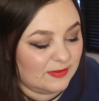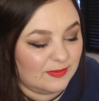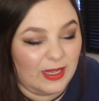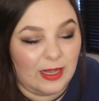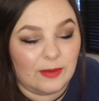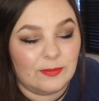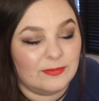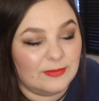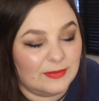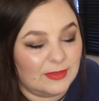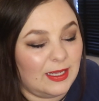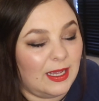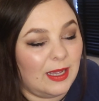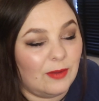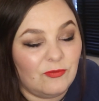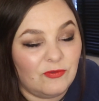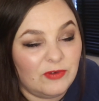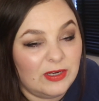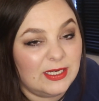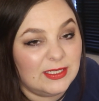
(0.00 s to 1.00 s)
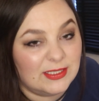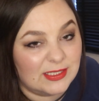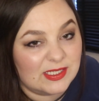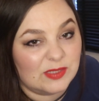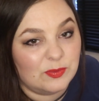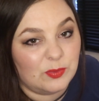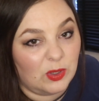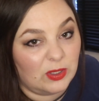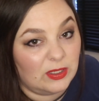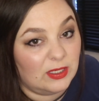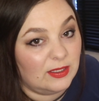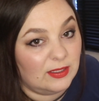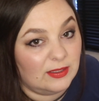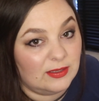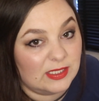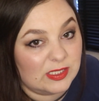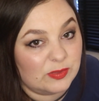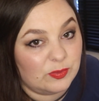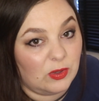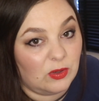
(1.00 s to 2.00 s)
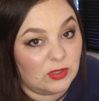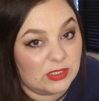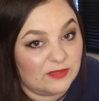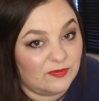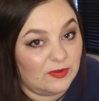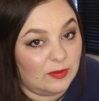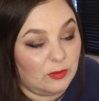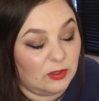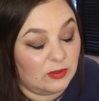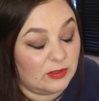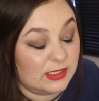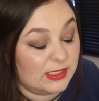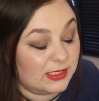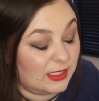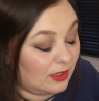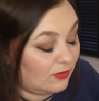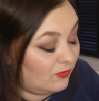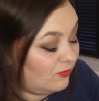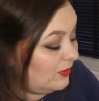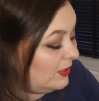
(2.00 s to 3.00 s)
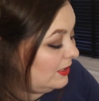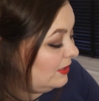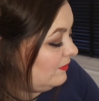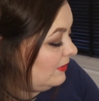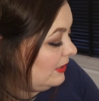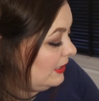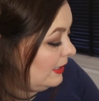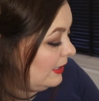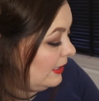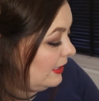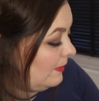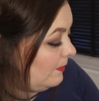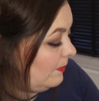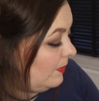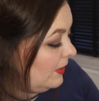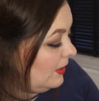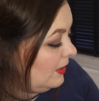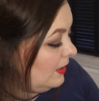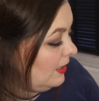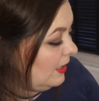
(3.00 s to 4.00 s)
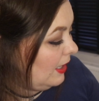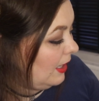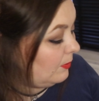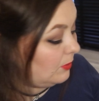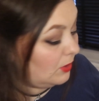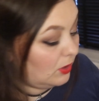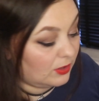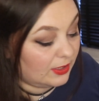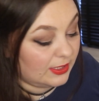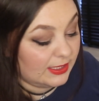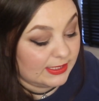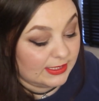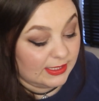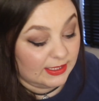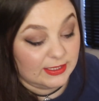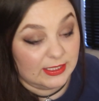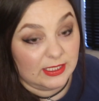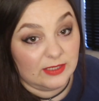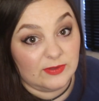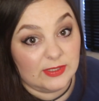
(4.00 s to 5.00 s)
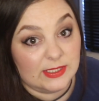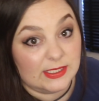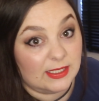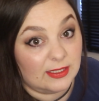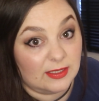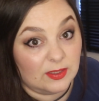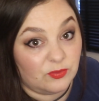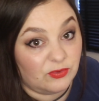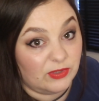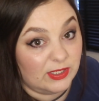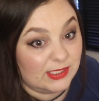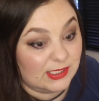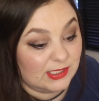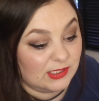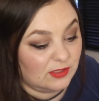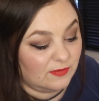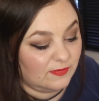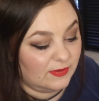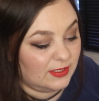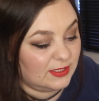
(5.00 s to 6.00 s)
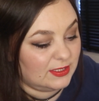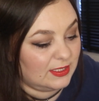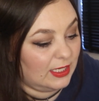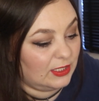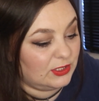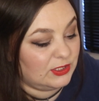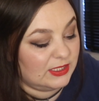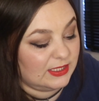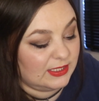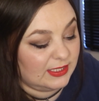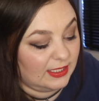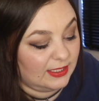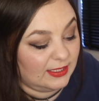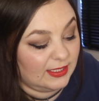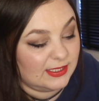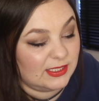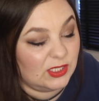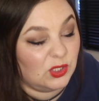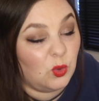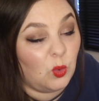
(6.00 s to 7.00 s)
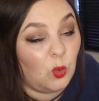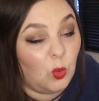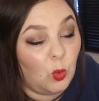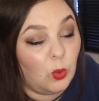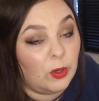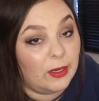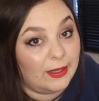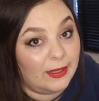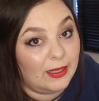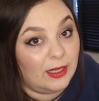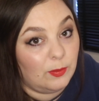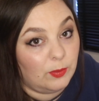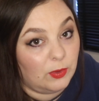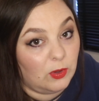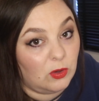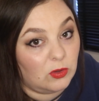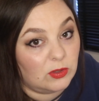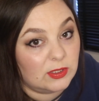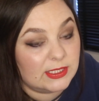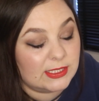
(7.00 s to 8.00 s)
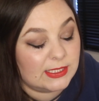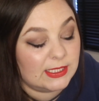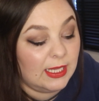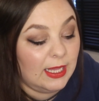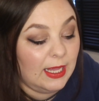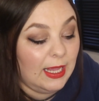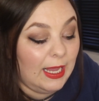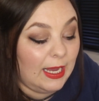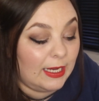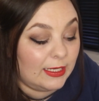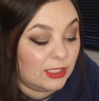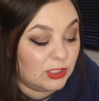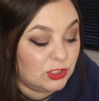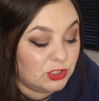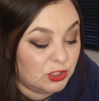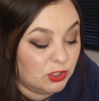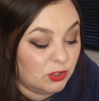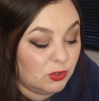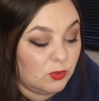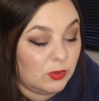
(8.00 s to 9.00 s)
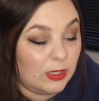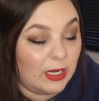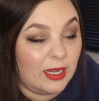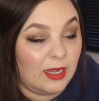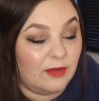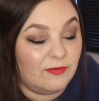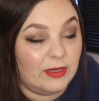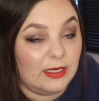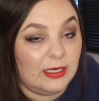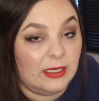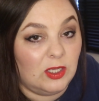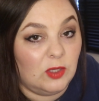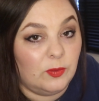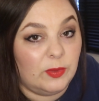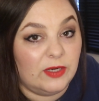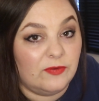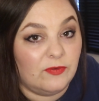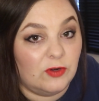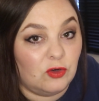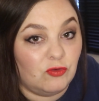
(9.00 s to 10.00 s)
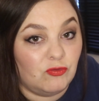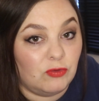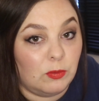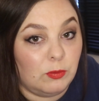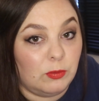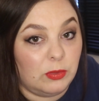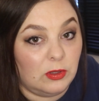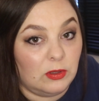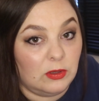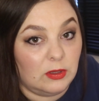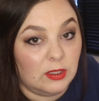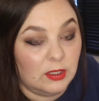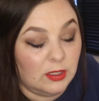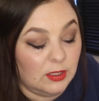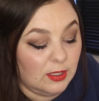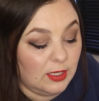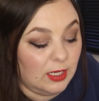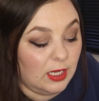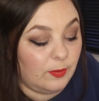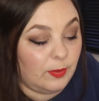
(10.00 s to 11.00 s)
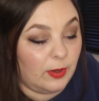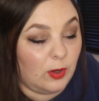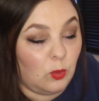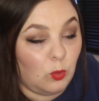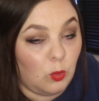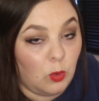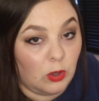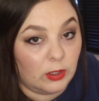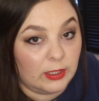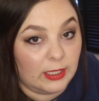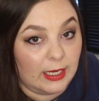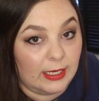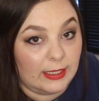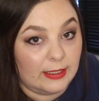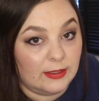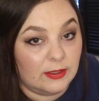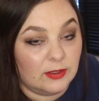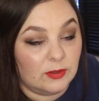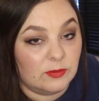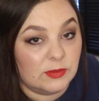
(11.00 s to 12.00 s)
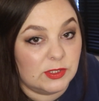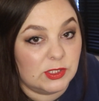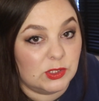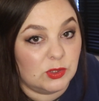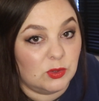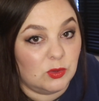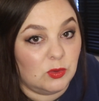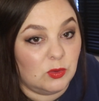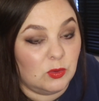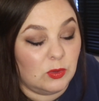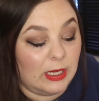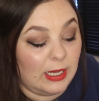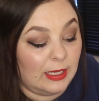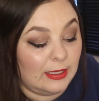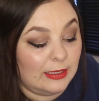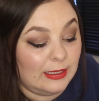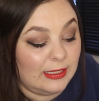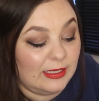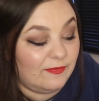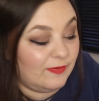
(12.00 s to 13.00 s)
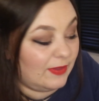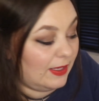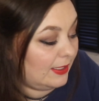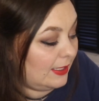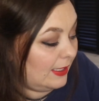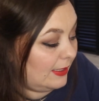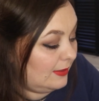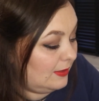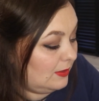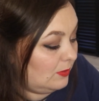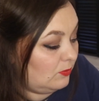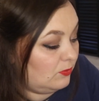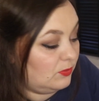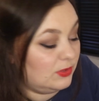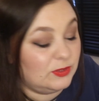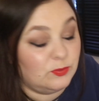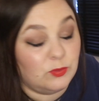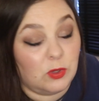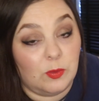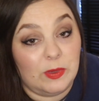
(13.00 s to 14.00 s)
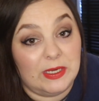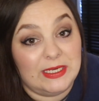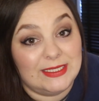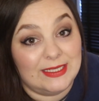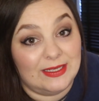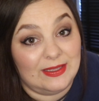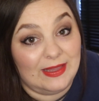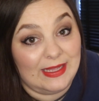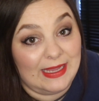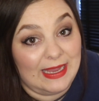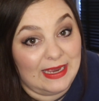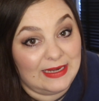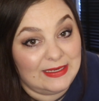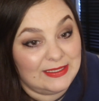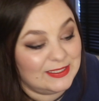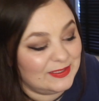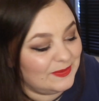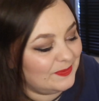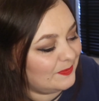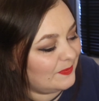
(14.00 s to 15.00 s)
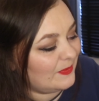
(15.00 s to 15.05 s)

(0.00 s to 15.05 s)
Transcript: I'm really disappointed in this box, if I'm honest. I really, really am. I'm not going to sit here and sing the praises of it. I just think it's an okay box. And I do have a little bit of a grumble about one item, so I'll leave that item probably till the end.